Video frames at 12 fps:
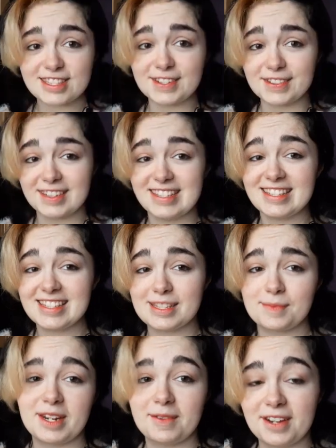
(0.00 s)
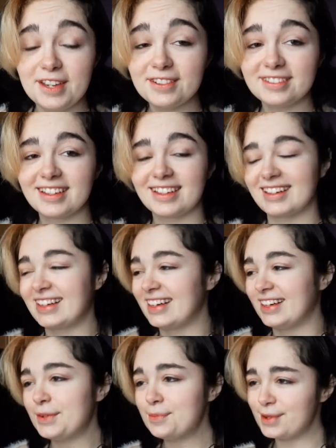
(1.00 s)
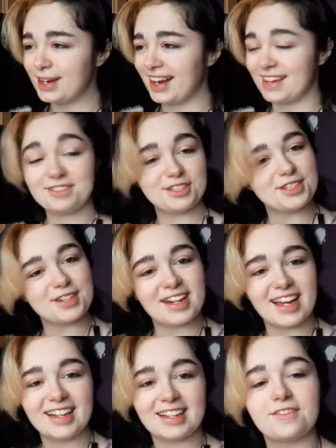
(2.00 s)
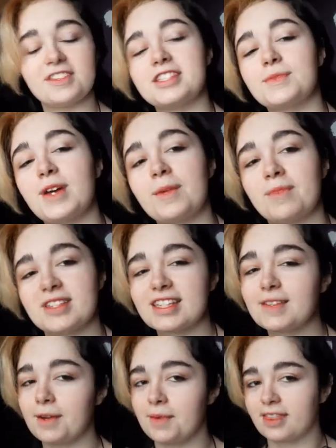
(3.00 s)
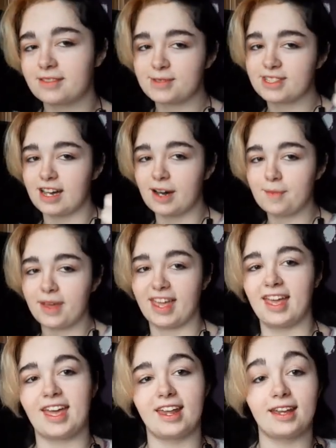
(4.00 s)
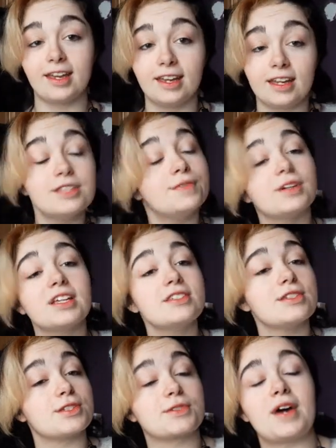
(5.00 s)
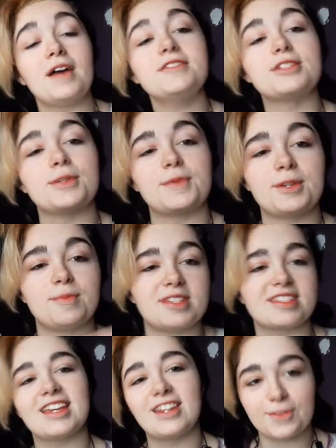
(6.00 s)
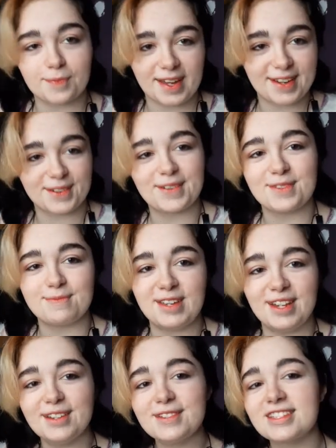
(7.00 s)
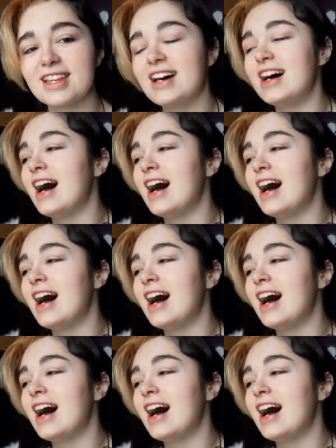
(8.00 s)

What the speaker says: So this has been the video. I hope you all have enjoyed that. If it is way, please give it a big thumbs up and don't forget to subscribe so you won't miss any of my other videos.